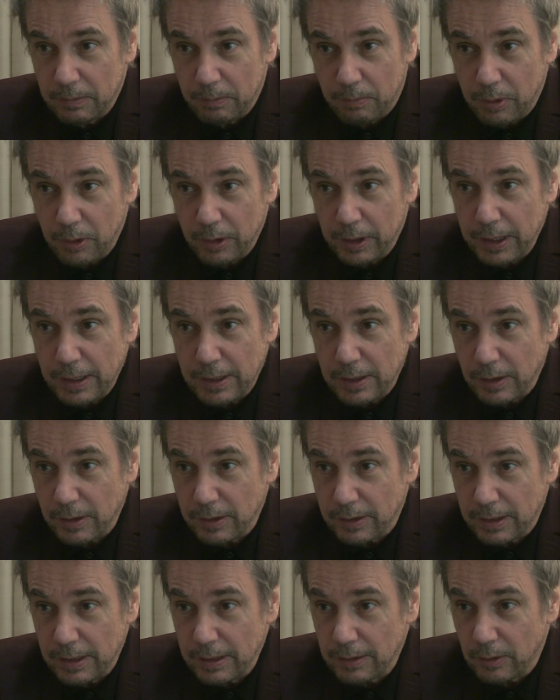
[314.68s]
plugins or
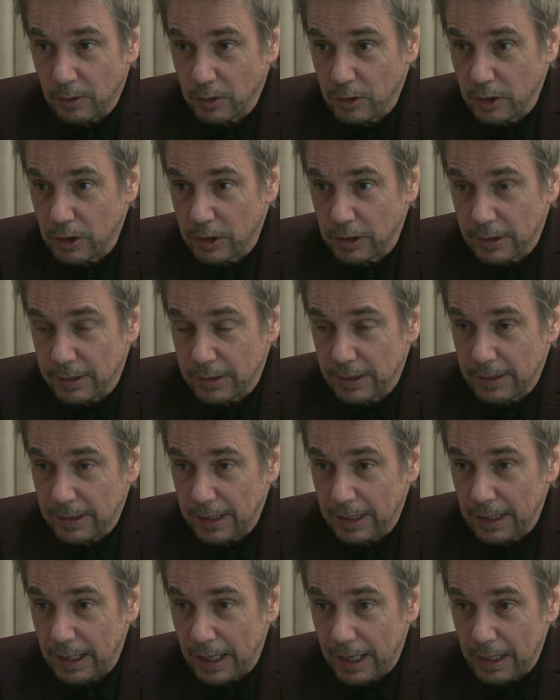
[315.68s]
synth or digital synth
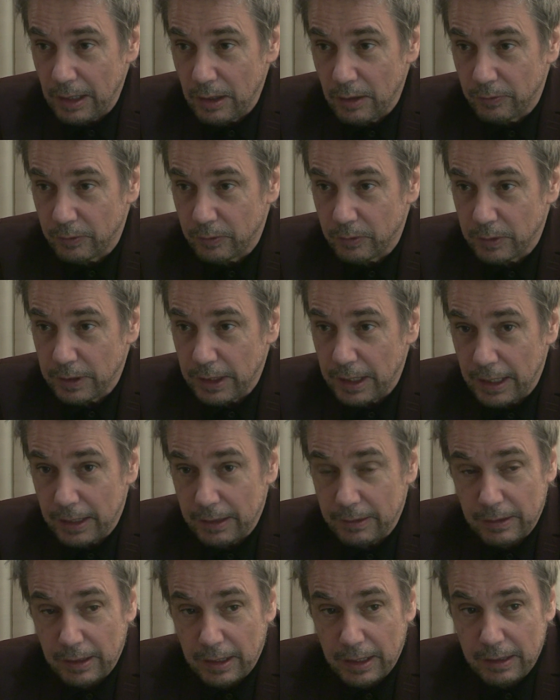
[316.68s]
I love today.
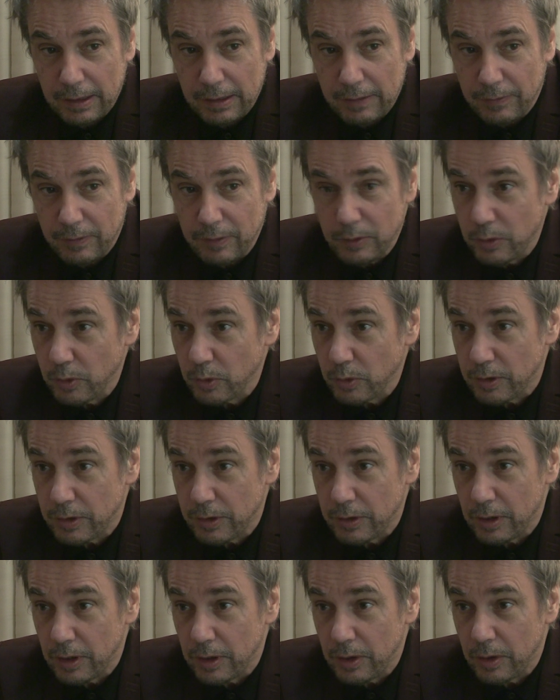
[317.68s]
And I even used
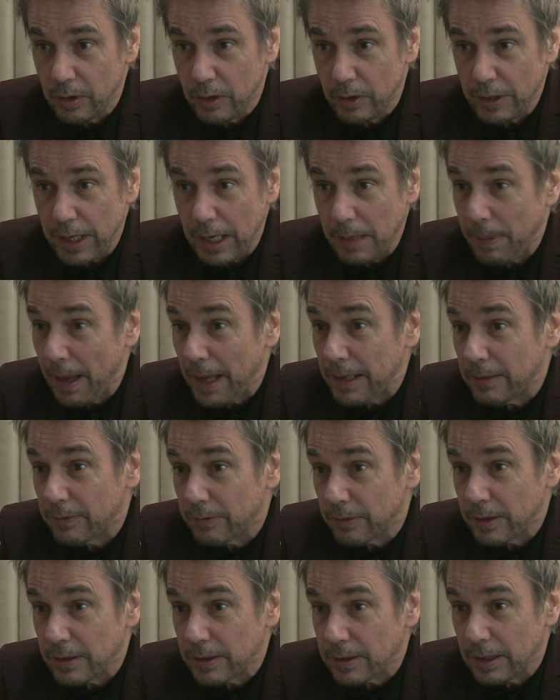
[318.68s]
an iPad,
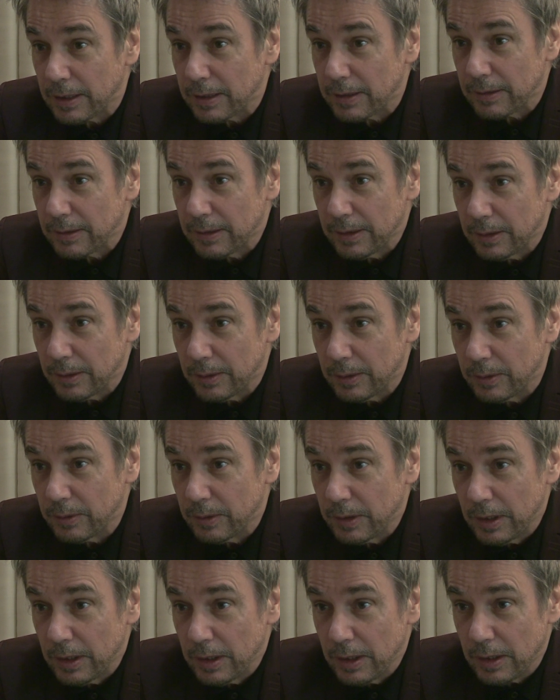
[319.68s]
for instance, you know.
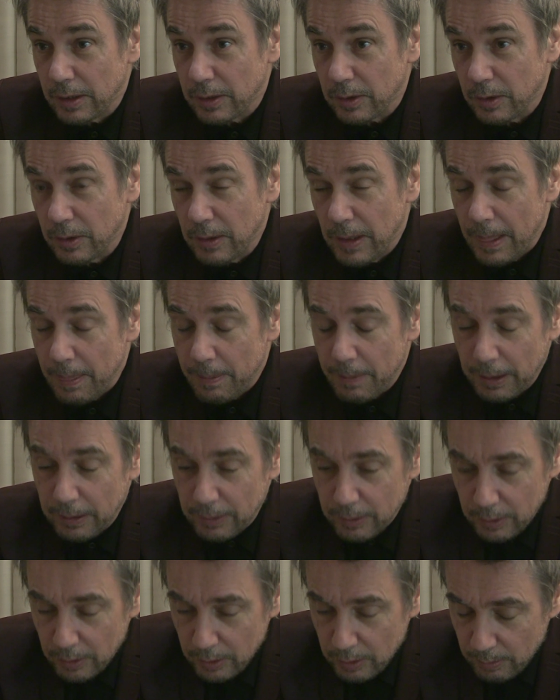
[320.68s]
So, but
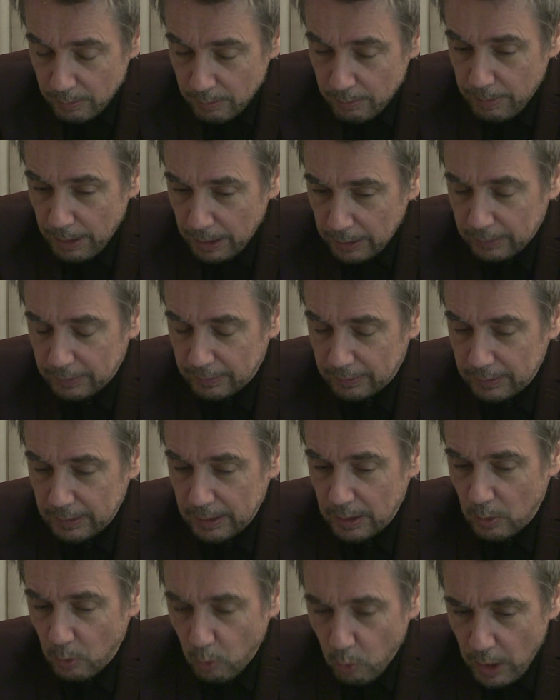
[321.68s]

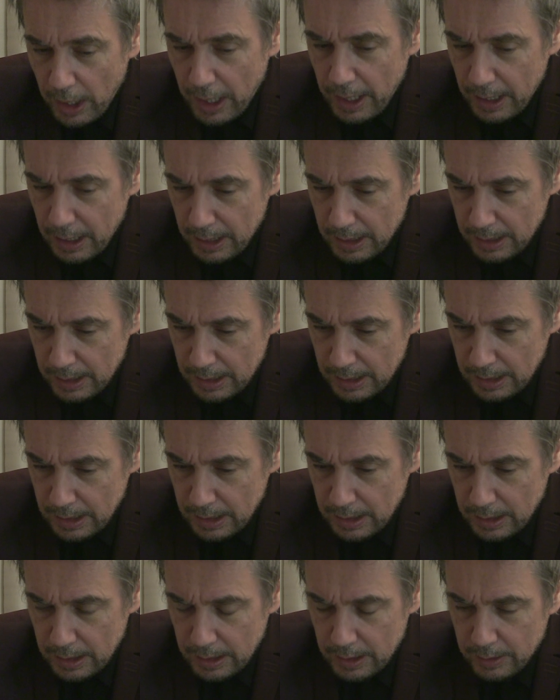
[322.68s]
where
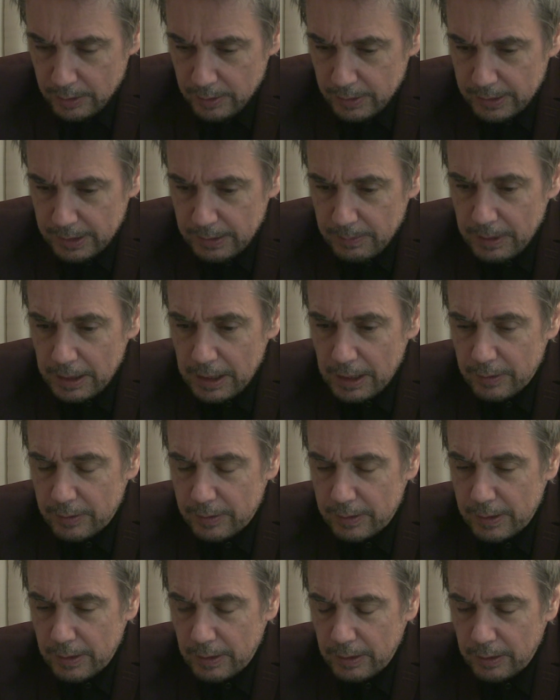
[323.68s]
the
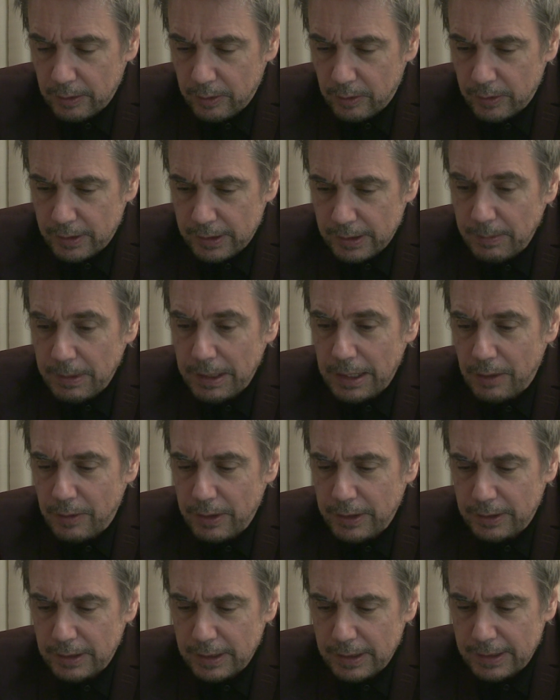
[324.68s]

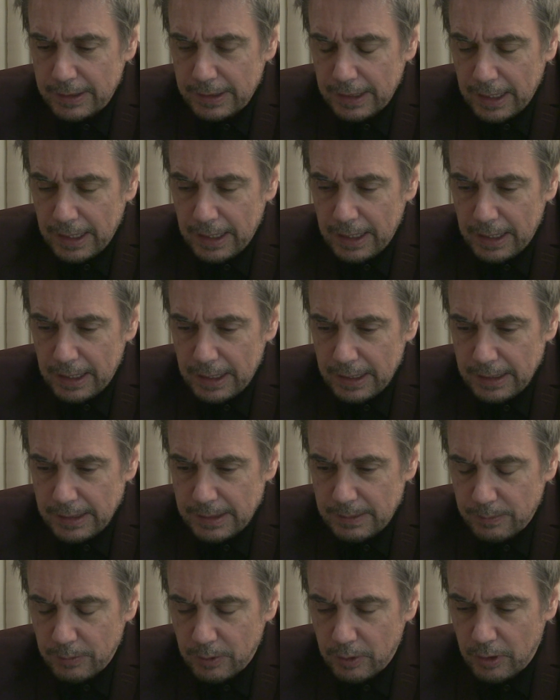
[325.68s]
similarities are
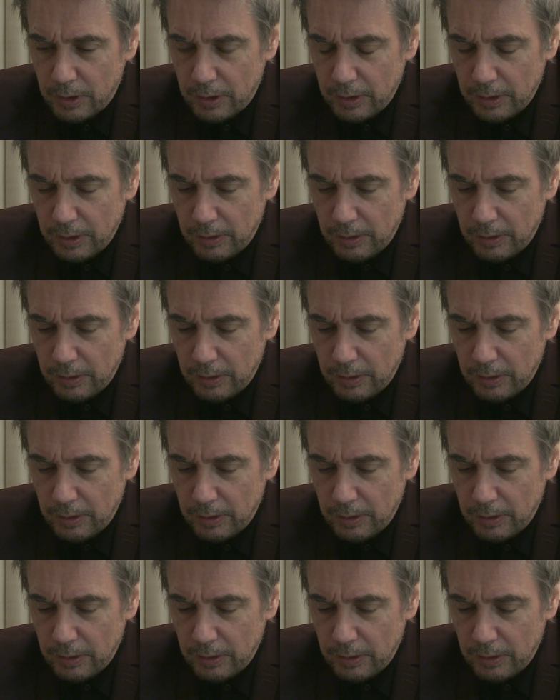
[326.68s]
is more